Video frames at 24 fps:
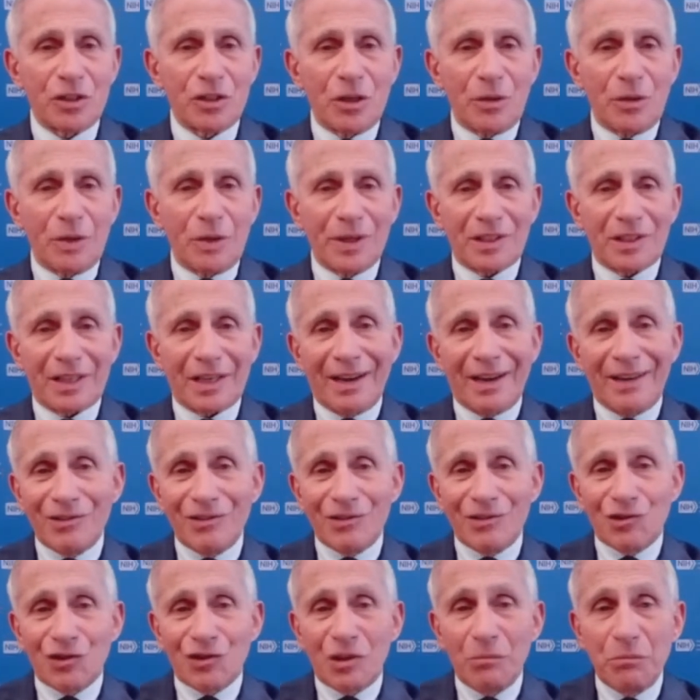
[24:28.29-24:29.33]
So it
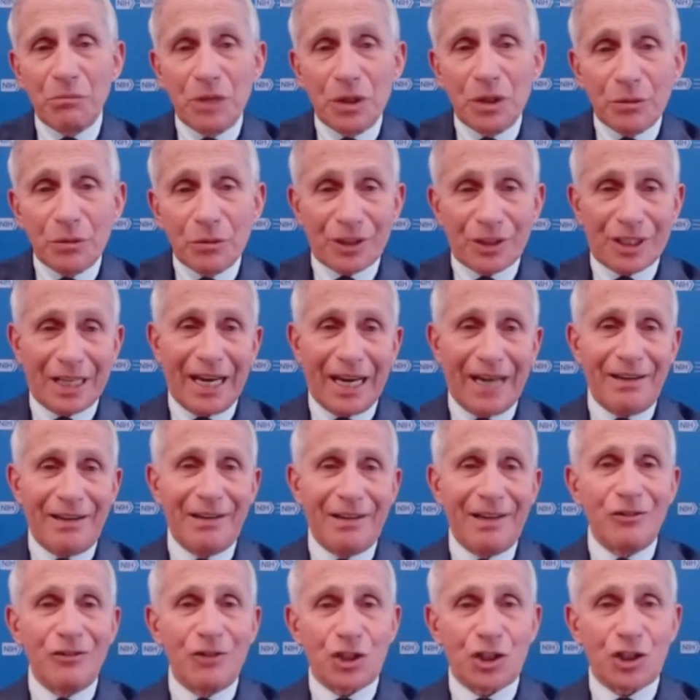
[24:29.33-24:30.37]
tends to mutate
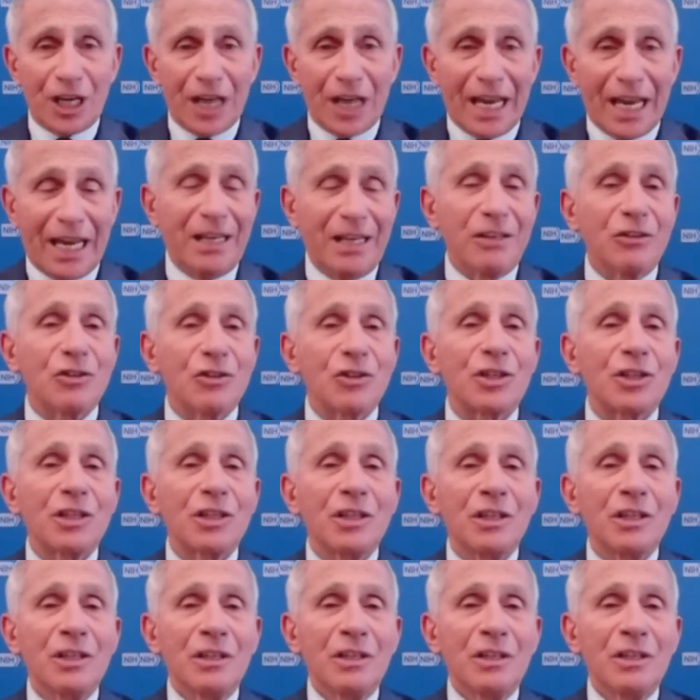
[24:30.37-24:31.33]
and change.